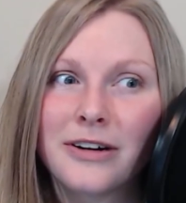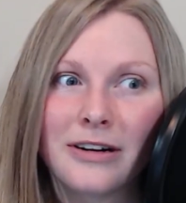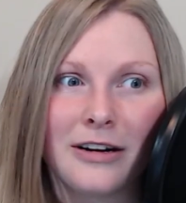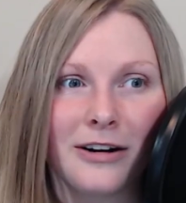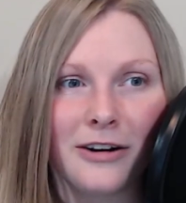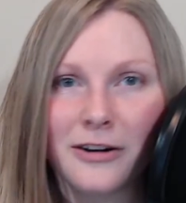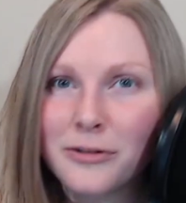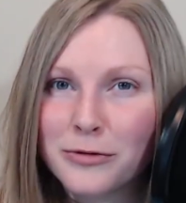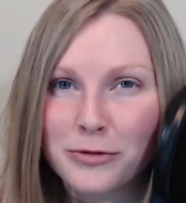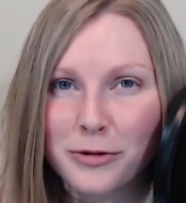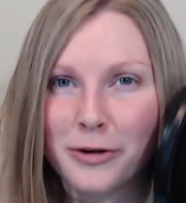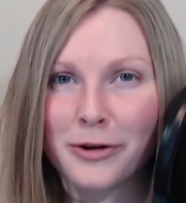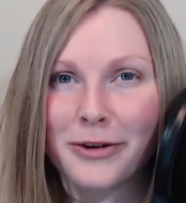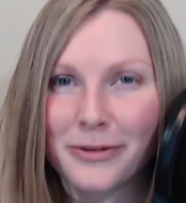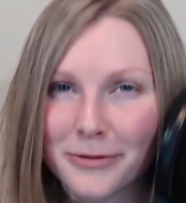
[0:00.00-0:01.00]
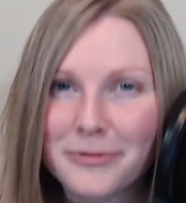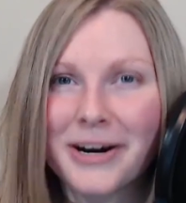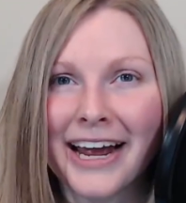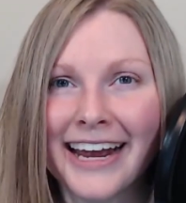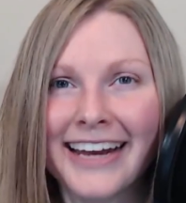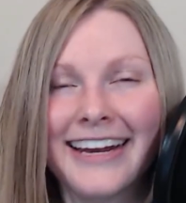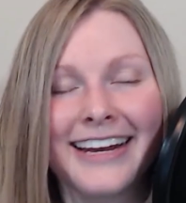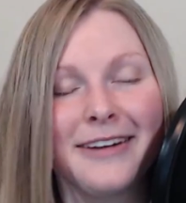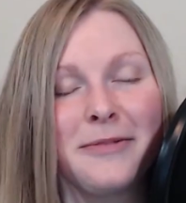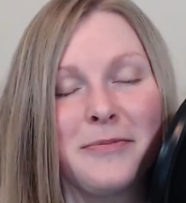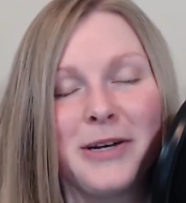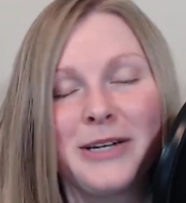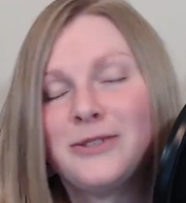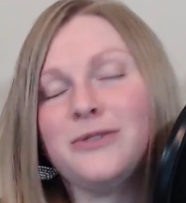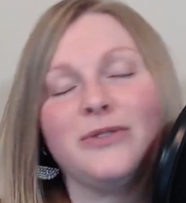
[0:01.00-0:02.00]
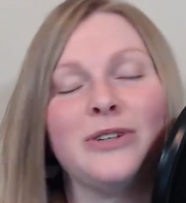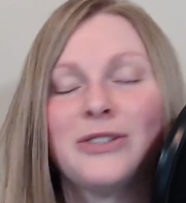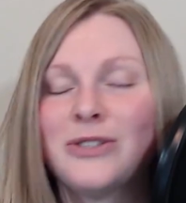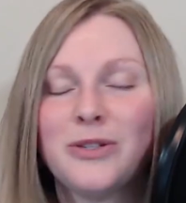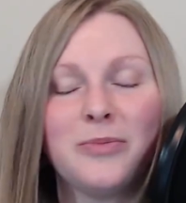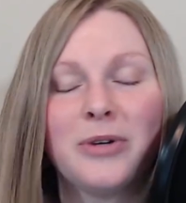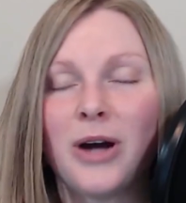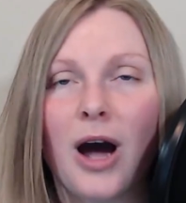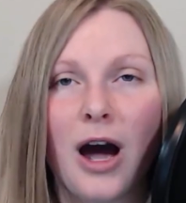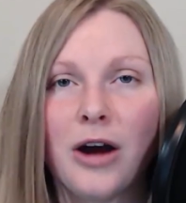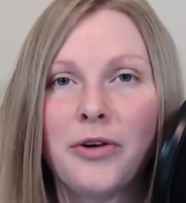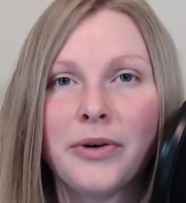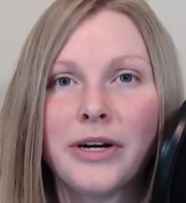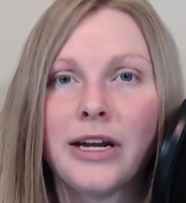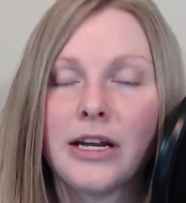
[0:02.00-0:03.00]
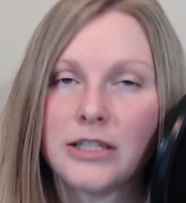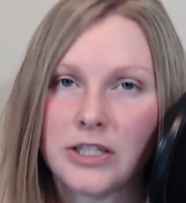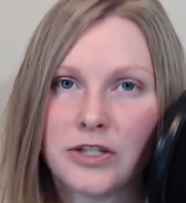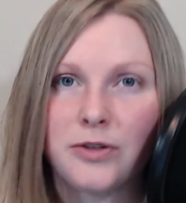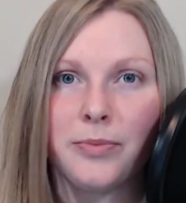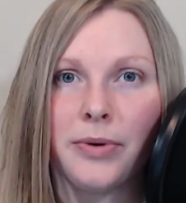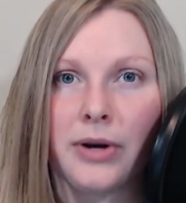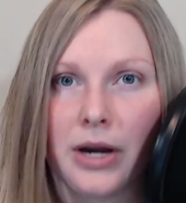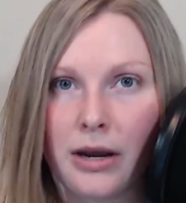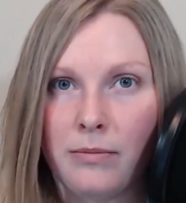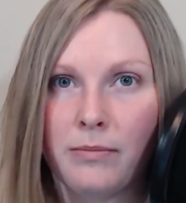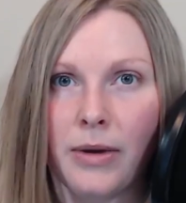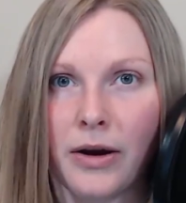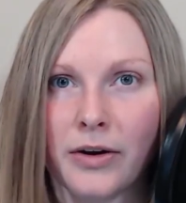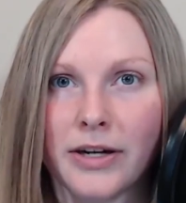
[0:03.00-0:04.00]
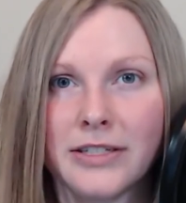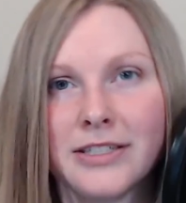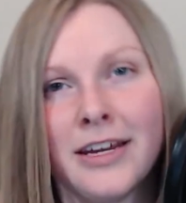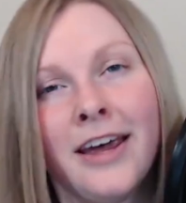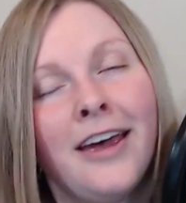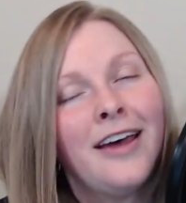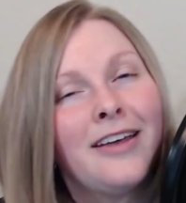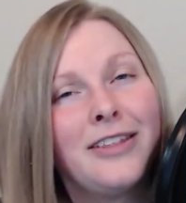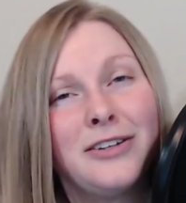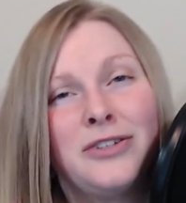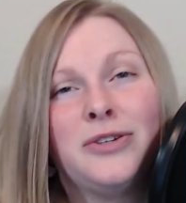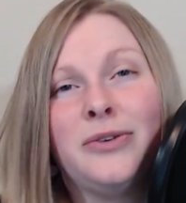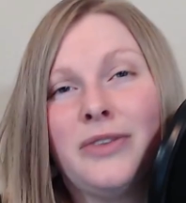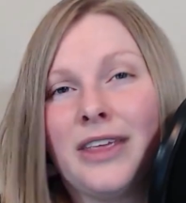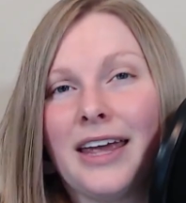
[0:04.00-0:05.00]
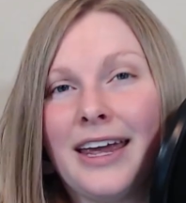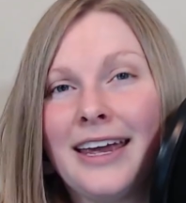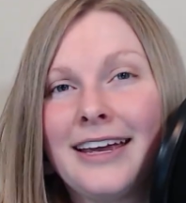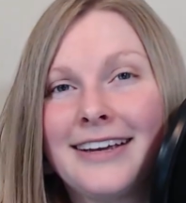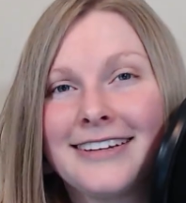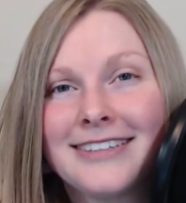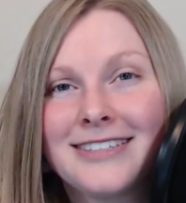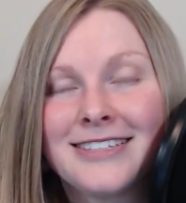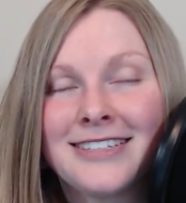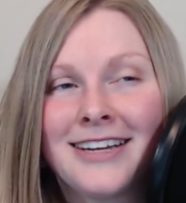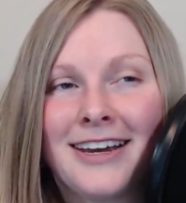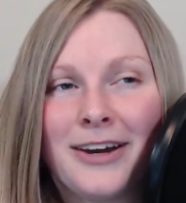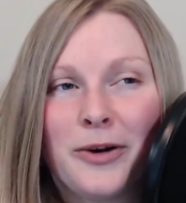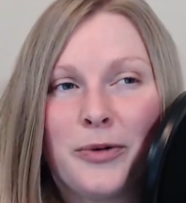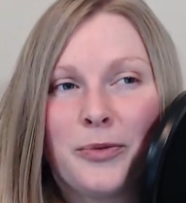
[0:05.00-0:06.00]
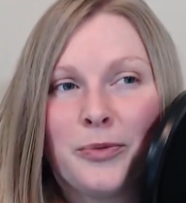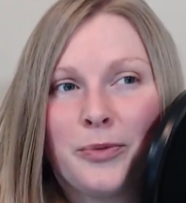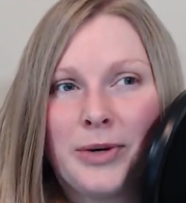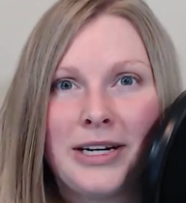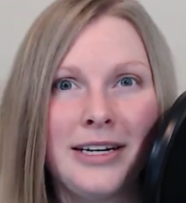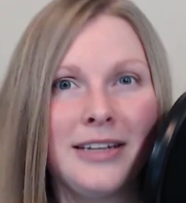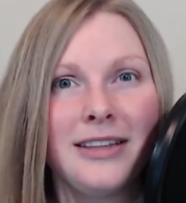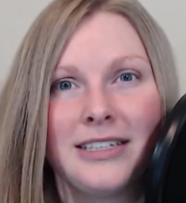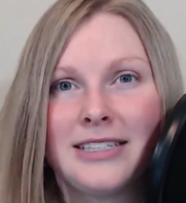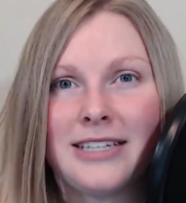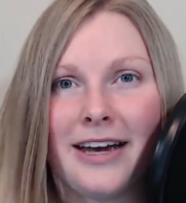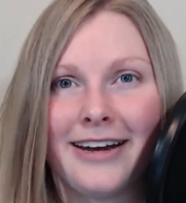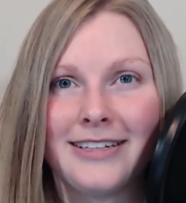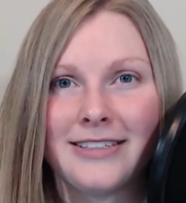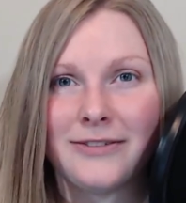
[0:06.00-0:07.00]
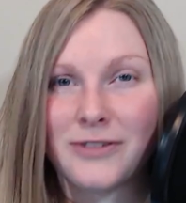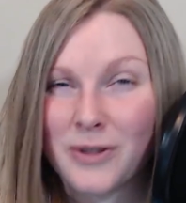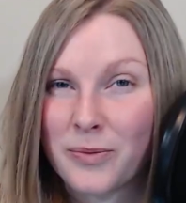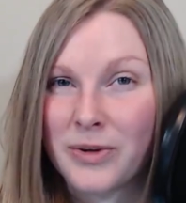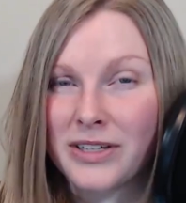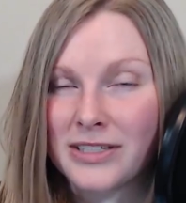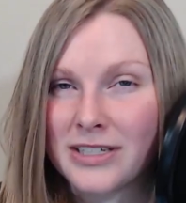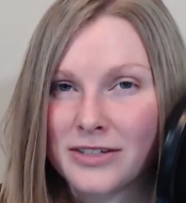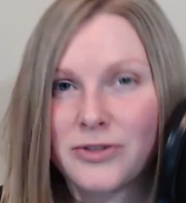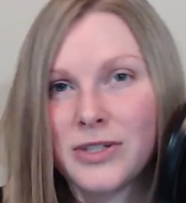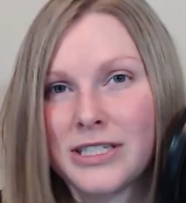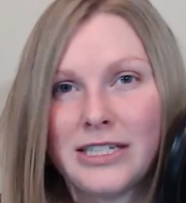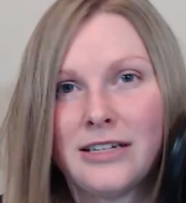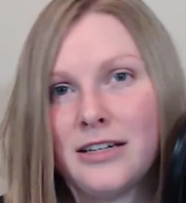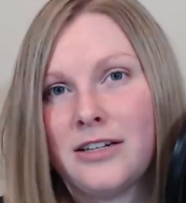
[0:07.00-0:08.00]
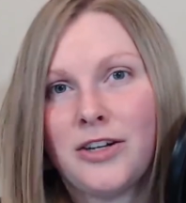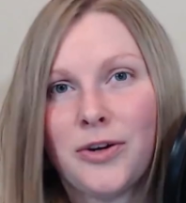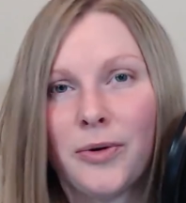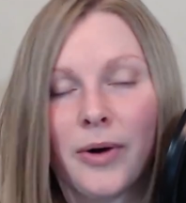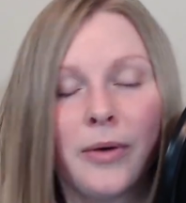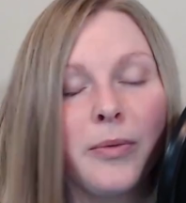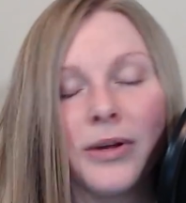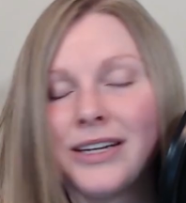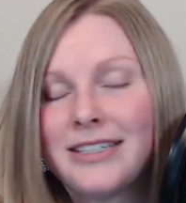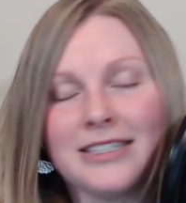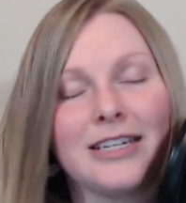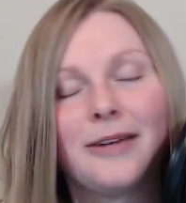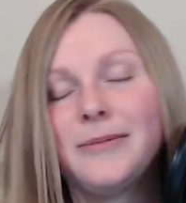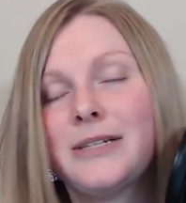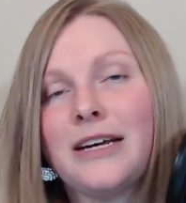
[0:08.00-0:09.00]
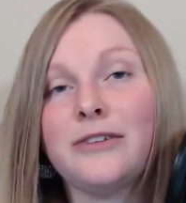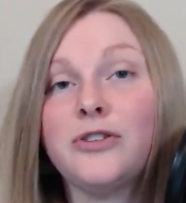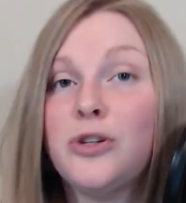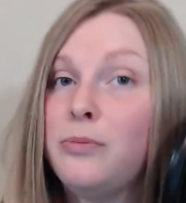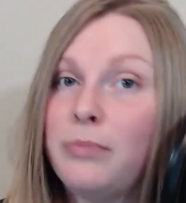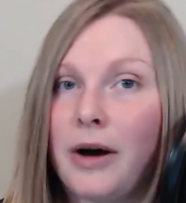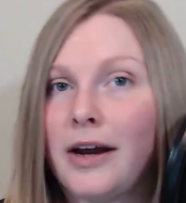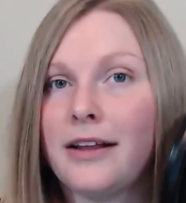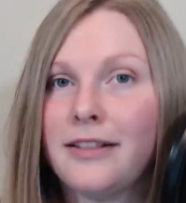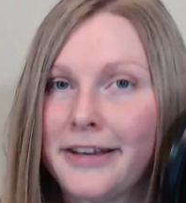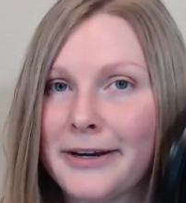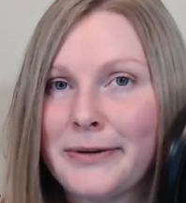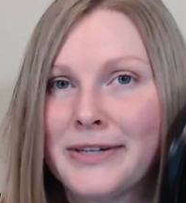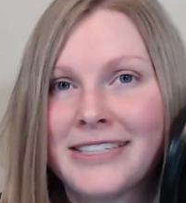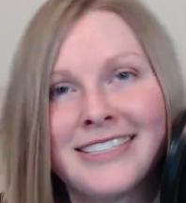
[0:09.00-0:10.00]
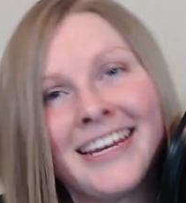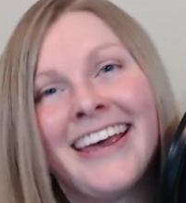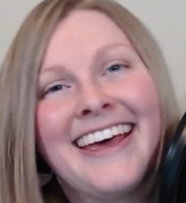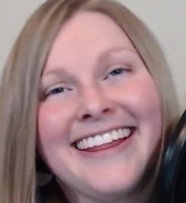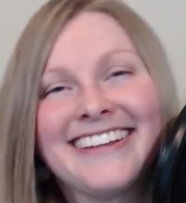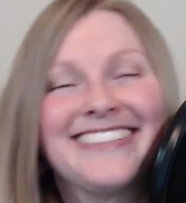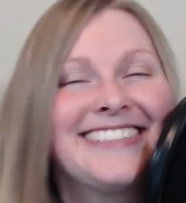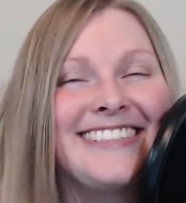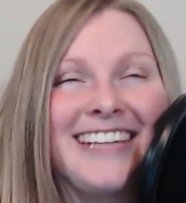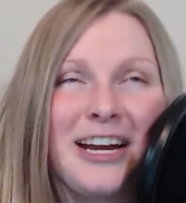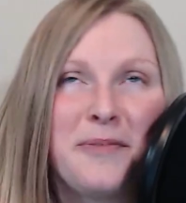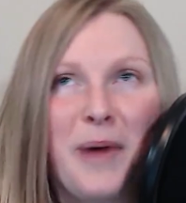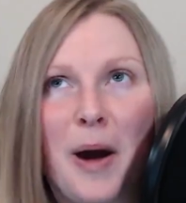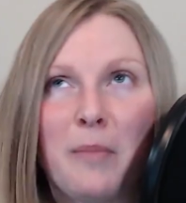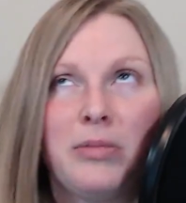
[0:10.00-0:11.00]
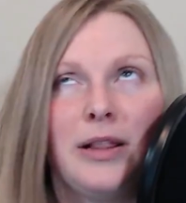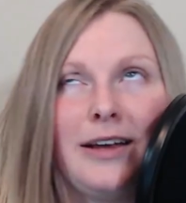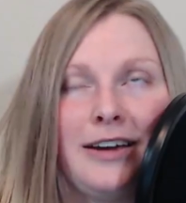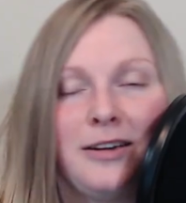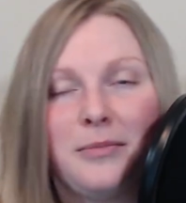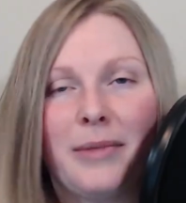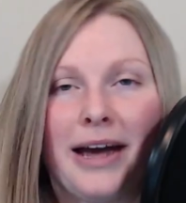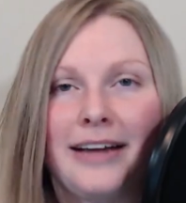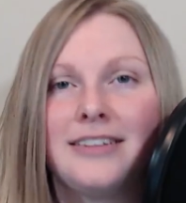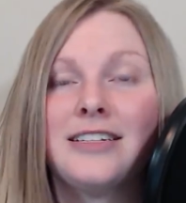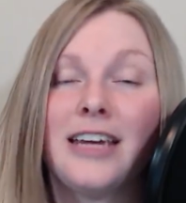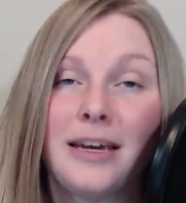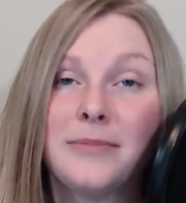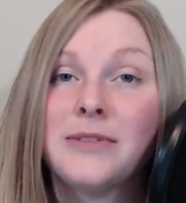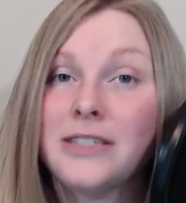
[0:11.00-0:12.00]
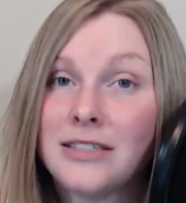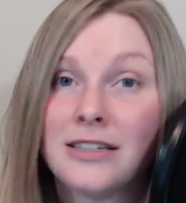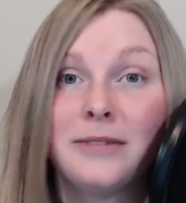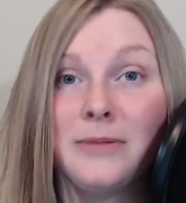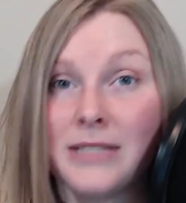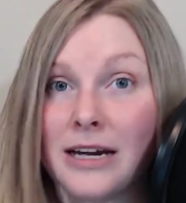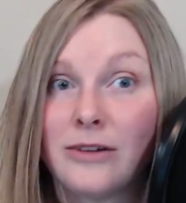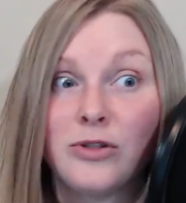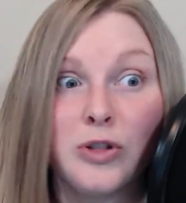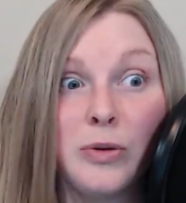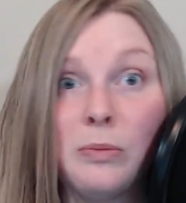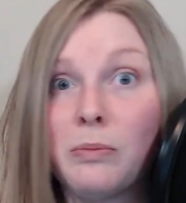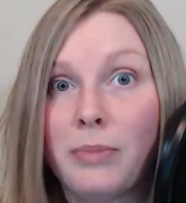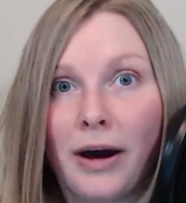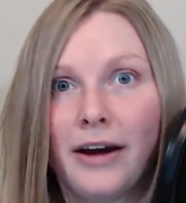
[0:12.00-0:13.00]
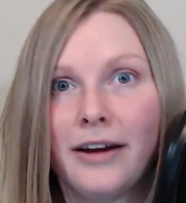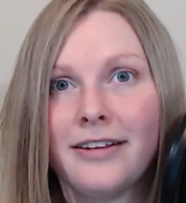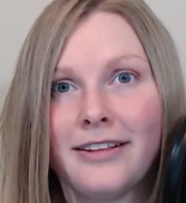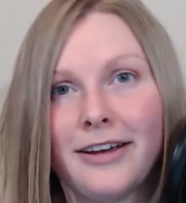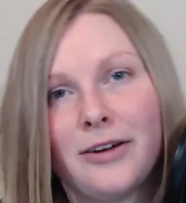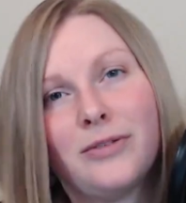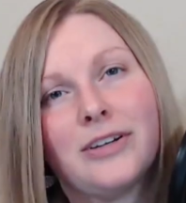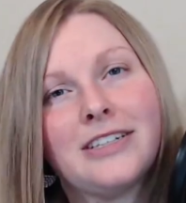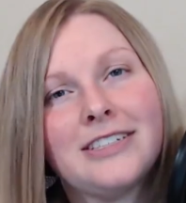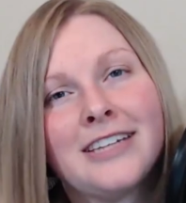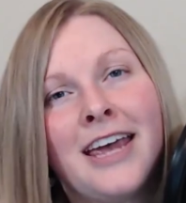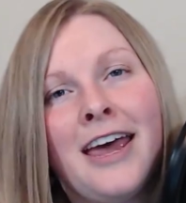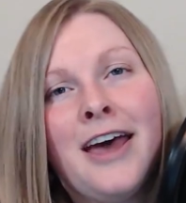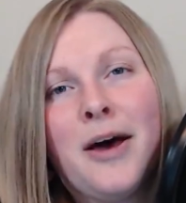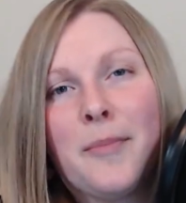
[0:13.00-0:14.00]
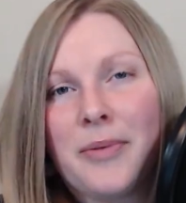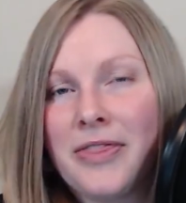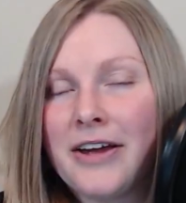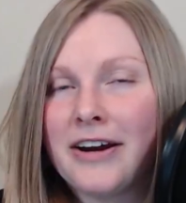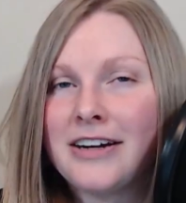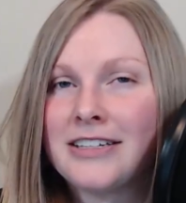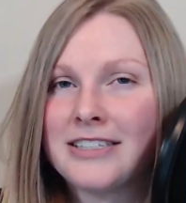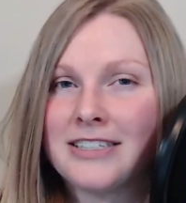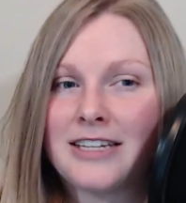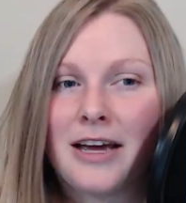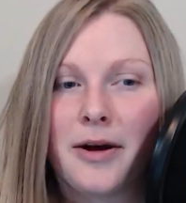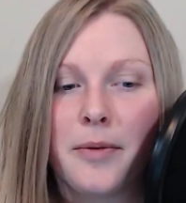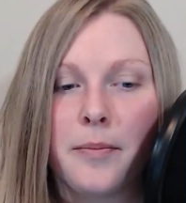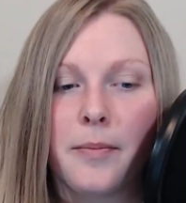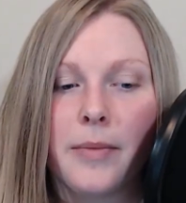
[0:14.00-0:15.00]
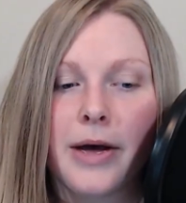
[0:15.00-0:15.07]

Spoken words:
hurtful, right? And it makes you feel super awkward and super embarrassed. The truth is, reading the signs if someone is interested in you, it really just comes down to body language. This is not about playing mind games. This comes down to body language. But there are some